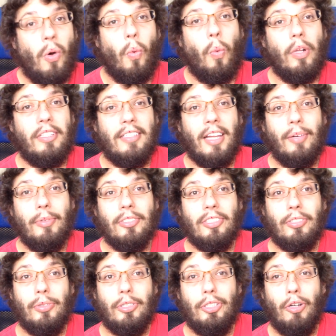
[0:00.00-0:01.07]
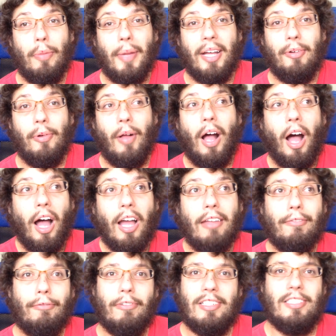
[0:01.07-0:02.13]
What did I want to talk to you about?
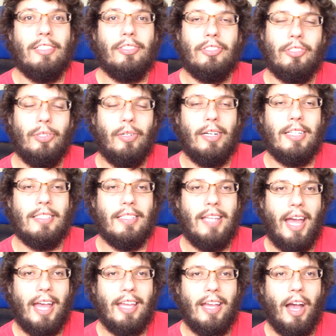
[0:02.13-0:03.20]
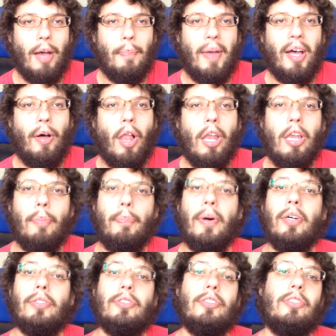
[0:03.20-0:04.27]
I've written a story today about La
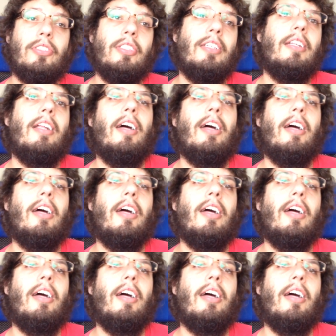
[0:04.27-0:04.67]
Poste,